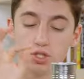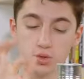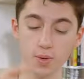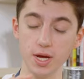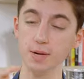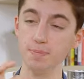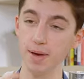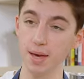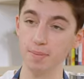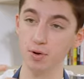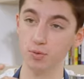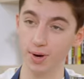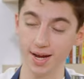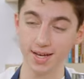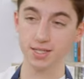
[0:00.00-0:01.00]
Sweet Baby
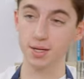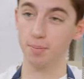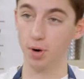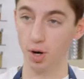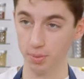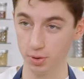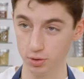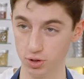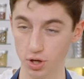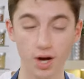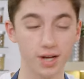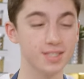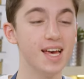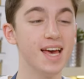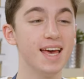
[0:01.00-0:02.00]
Ray's barbecue
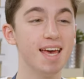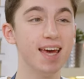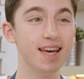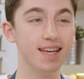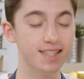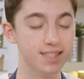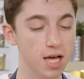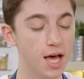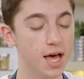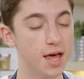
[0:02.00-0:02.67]
sauce is